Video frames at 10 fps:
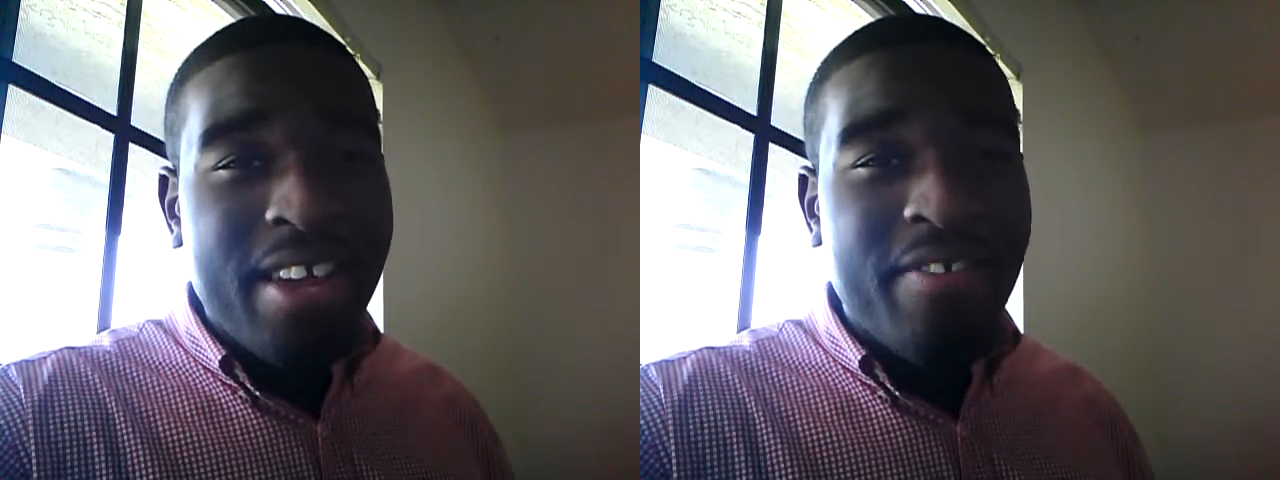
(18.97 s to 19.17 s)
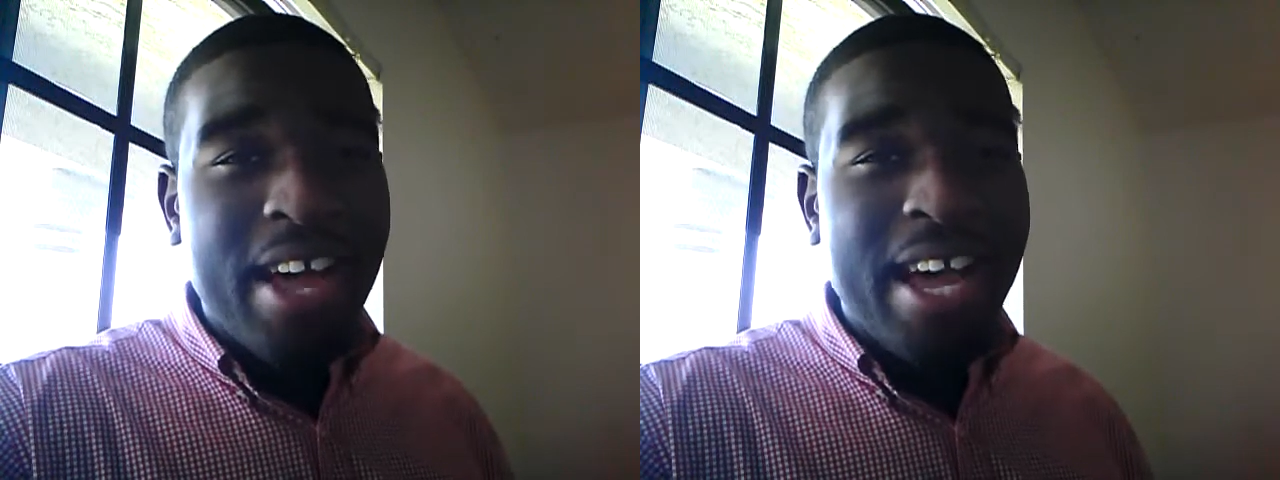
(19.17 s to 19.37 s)

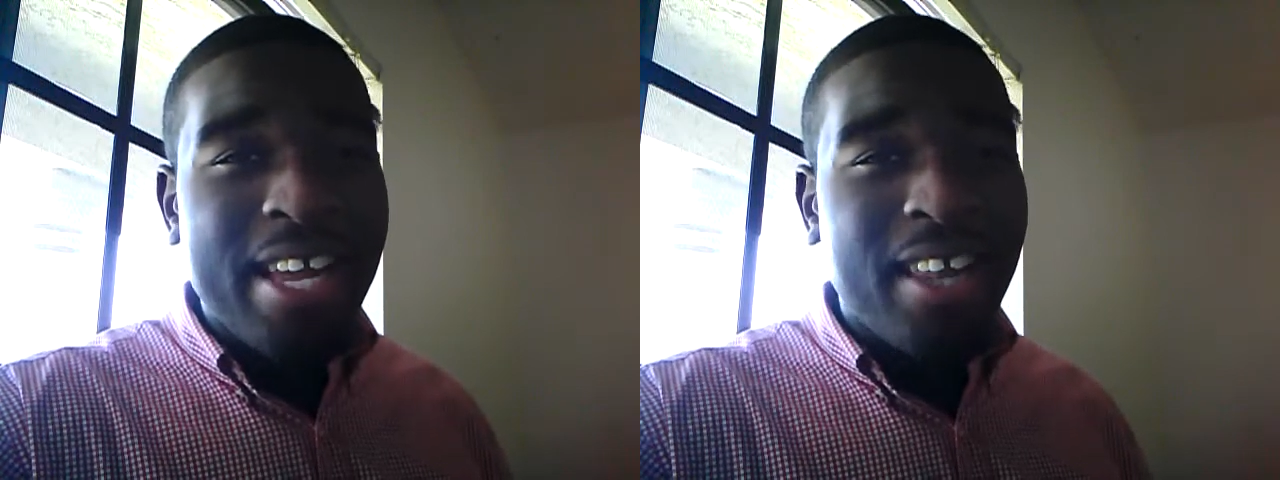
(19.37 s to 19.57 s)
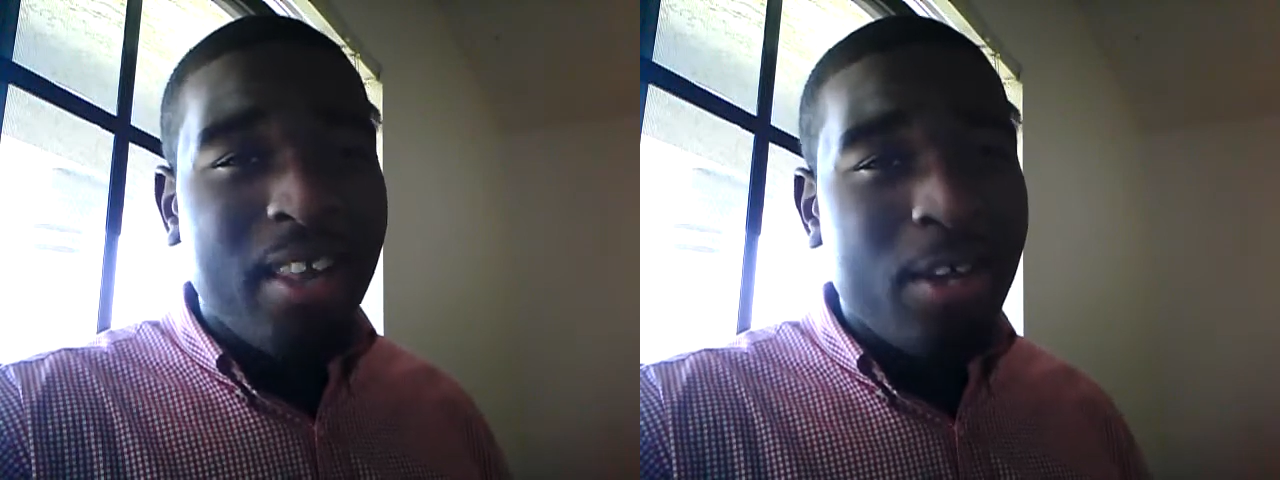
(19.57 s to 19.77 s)
that
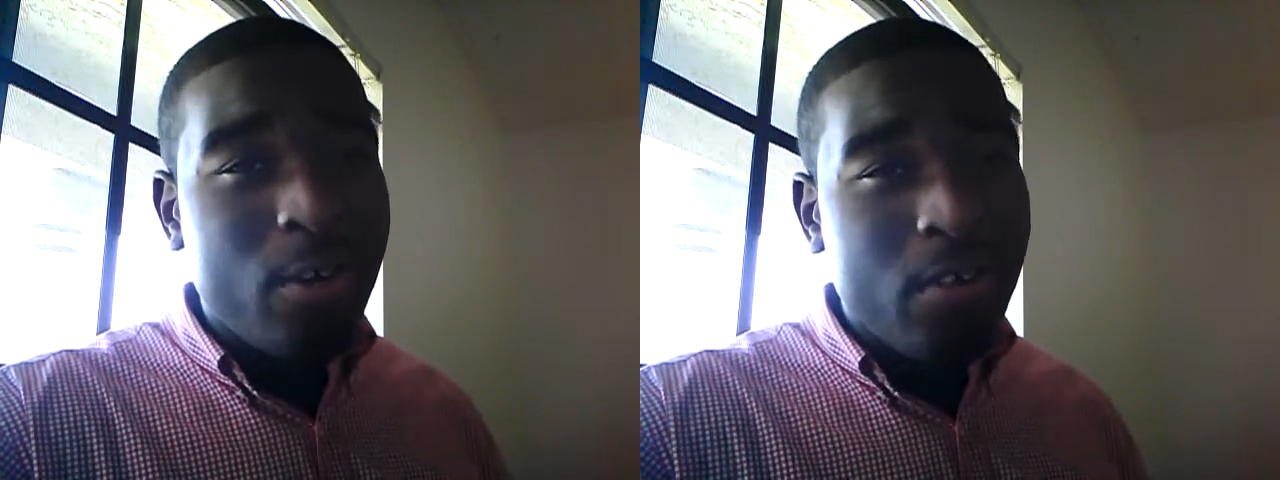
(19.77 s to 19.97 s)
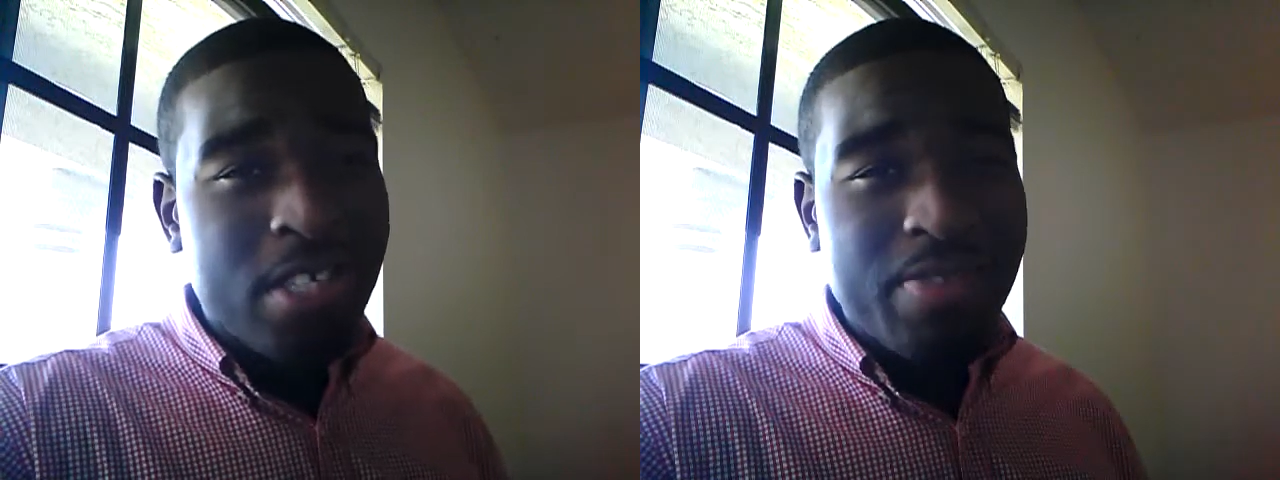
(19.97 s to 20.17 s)
have had
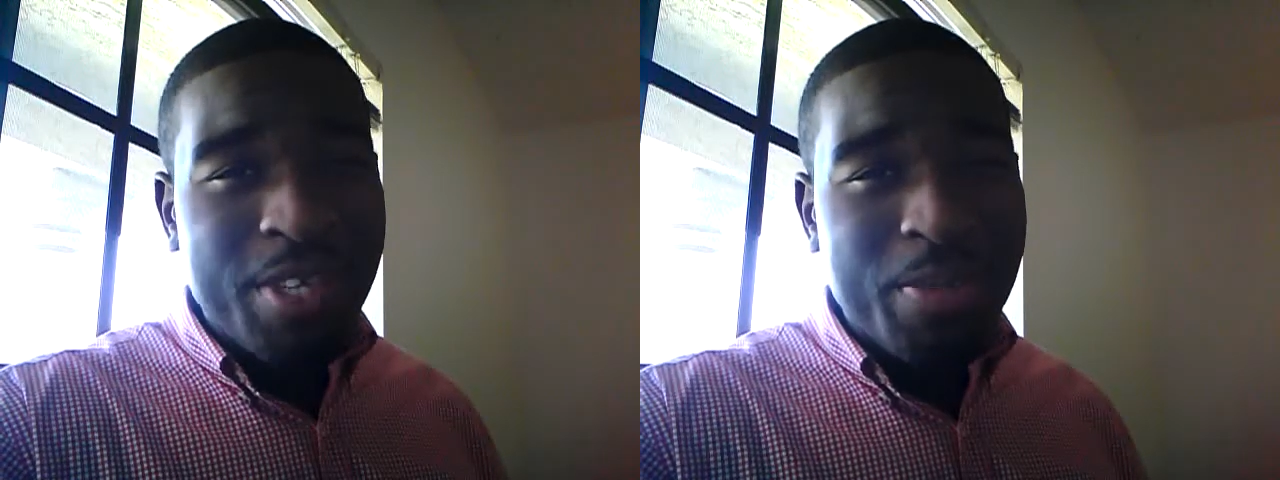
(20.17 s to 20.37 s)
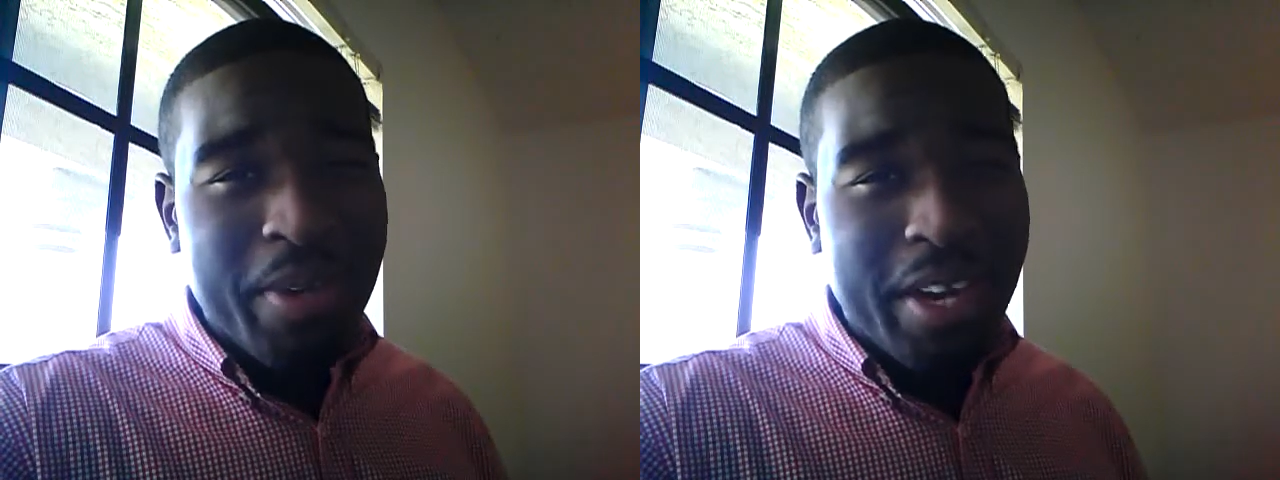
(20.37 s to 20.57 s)

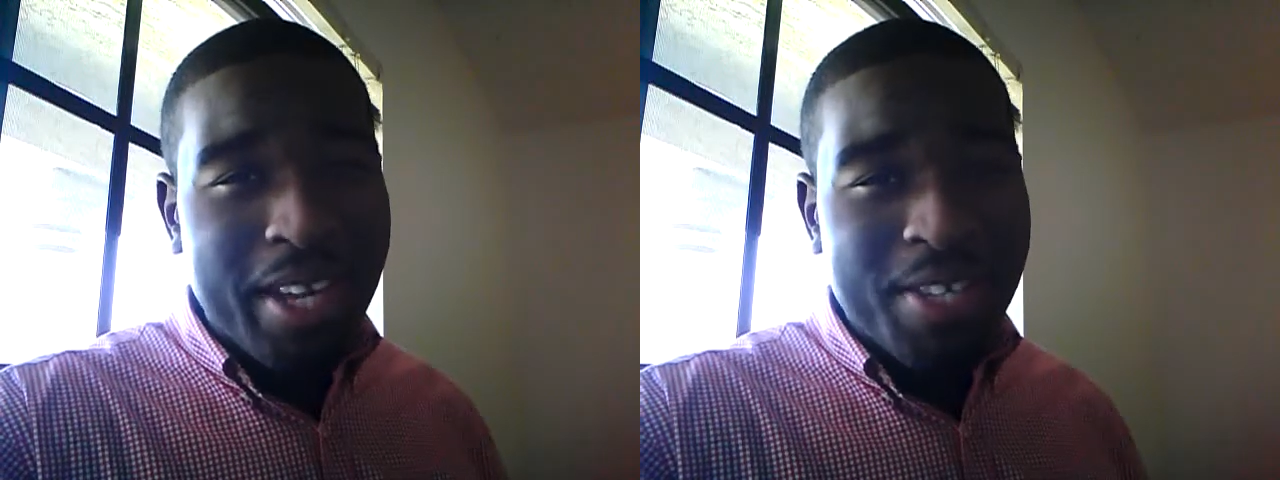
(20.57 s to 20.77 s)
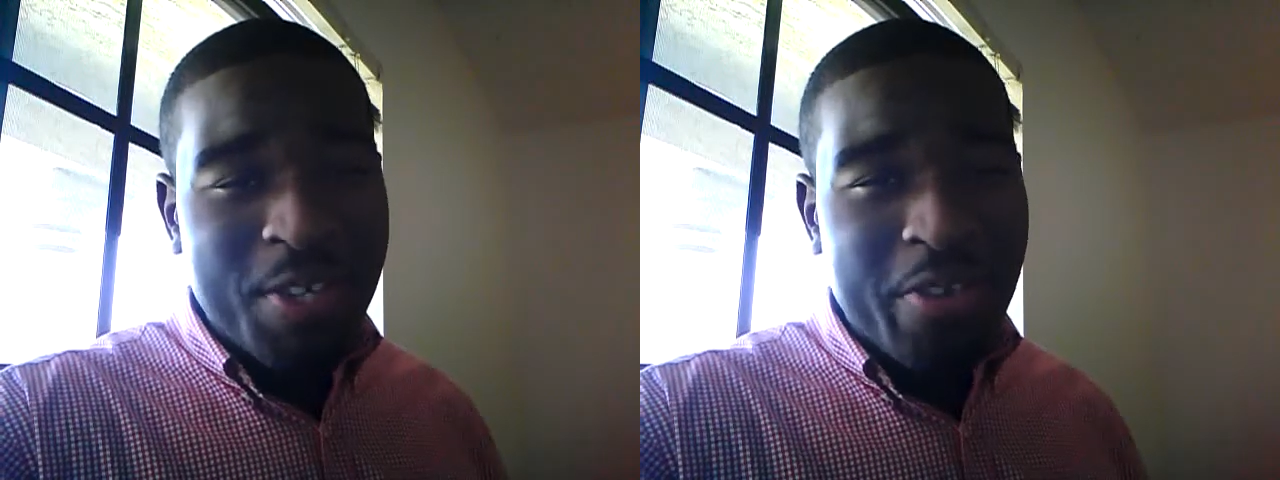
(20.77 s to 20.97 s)
loads of
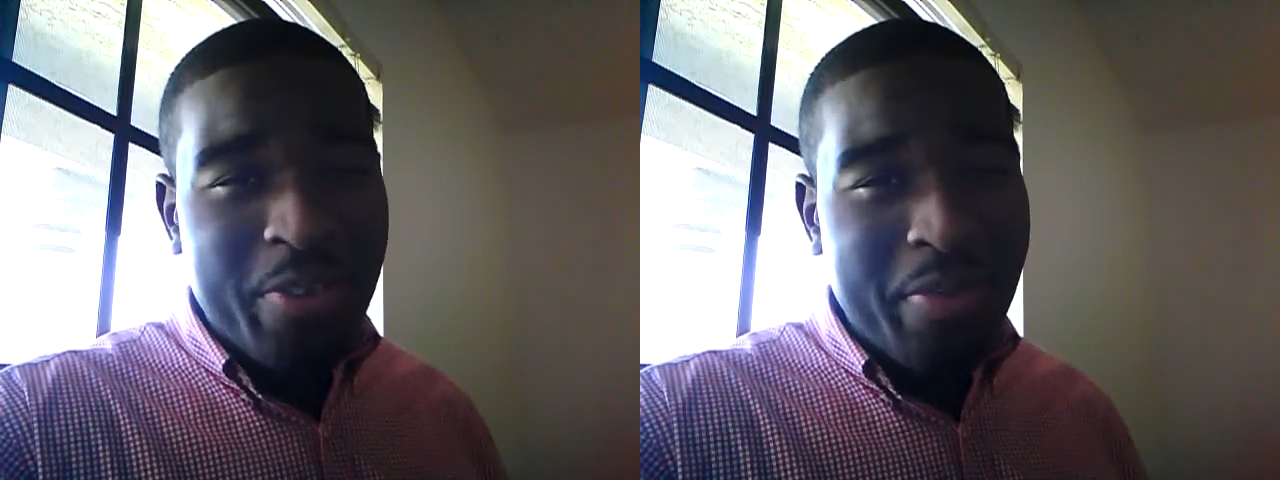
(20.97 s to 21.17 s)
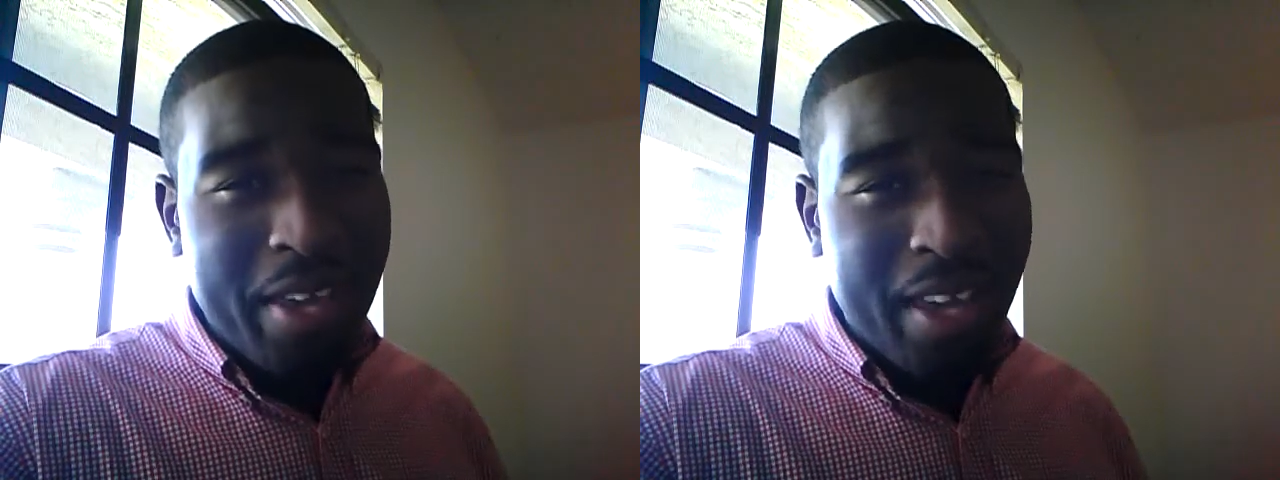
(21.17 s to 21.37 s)

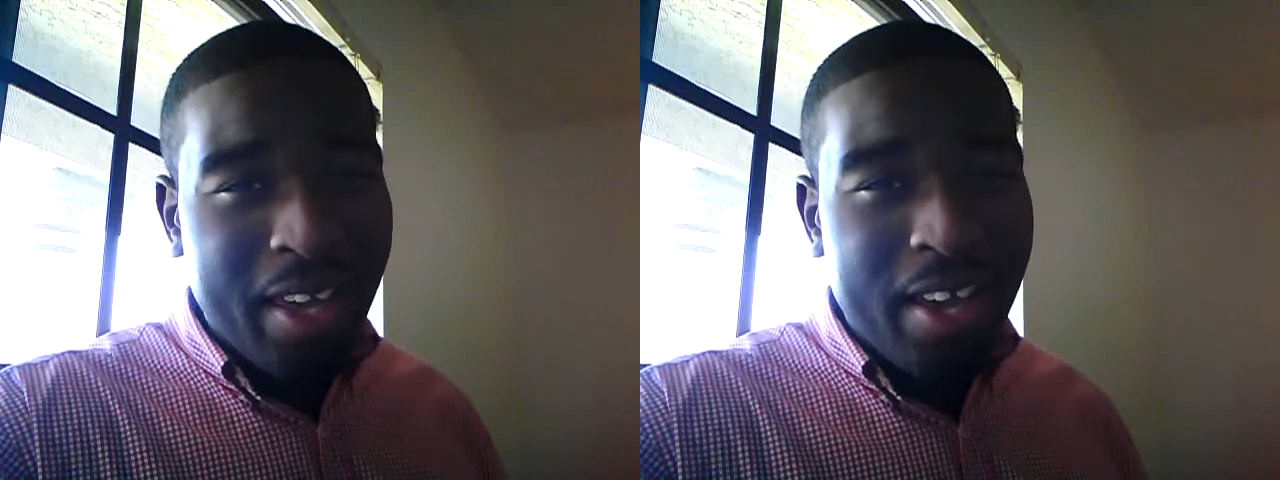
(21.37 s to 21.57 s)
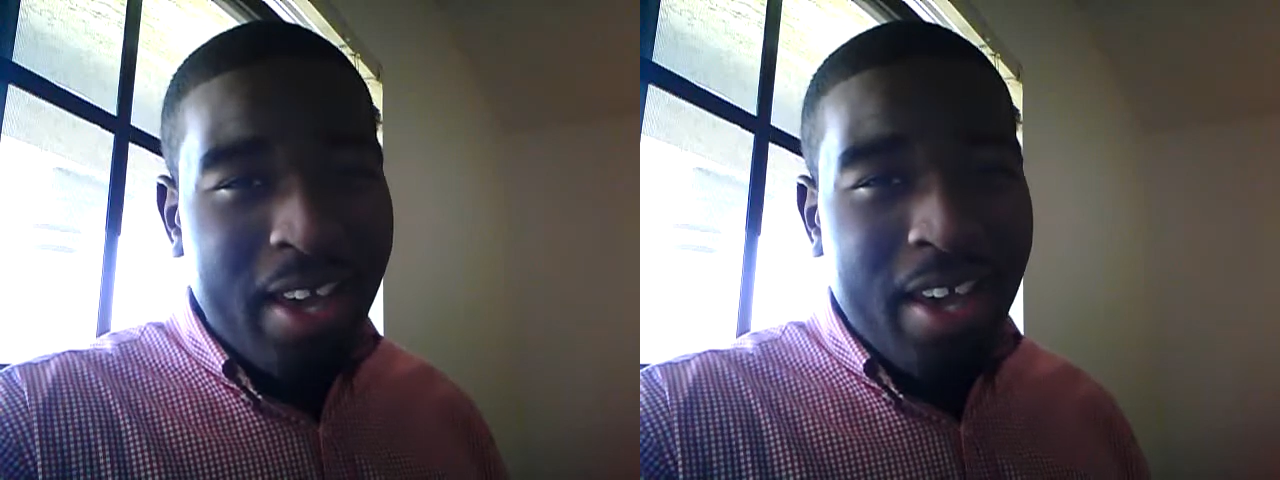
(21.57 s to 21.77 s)
experience over
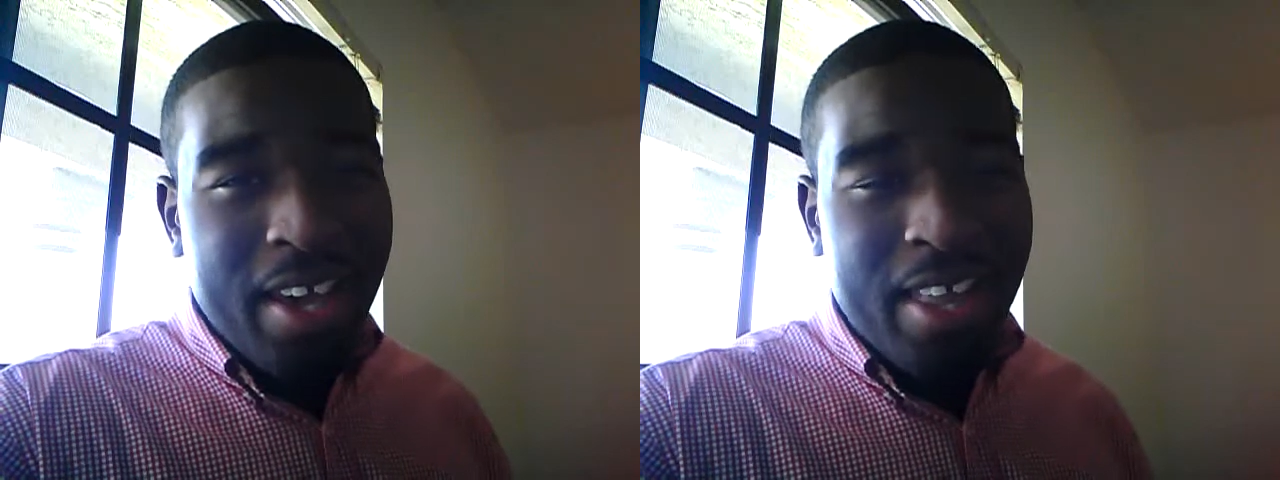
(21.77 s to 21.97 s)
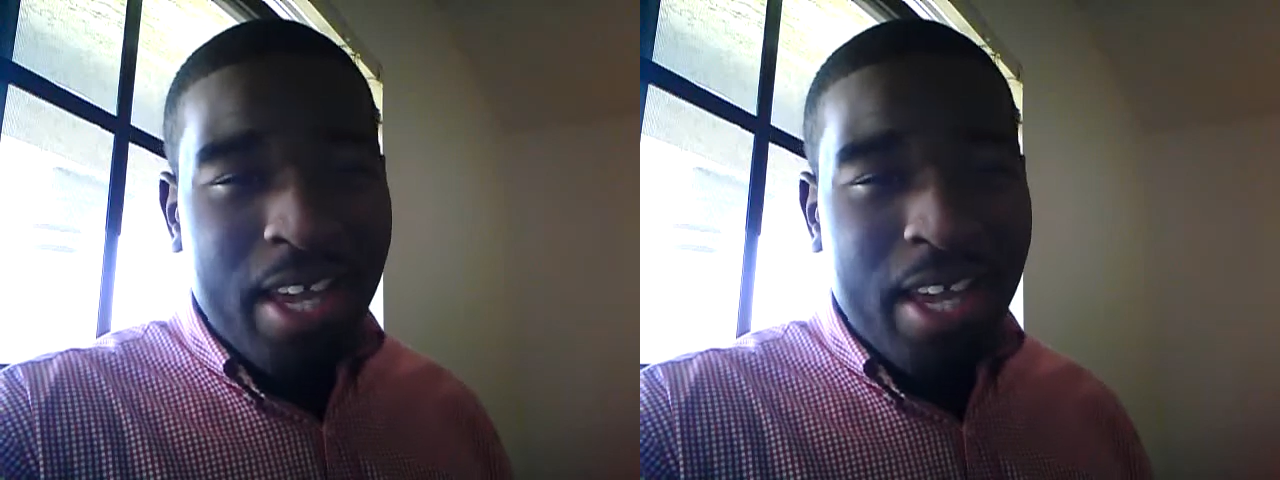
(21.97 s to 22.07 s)
me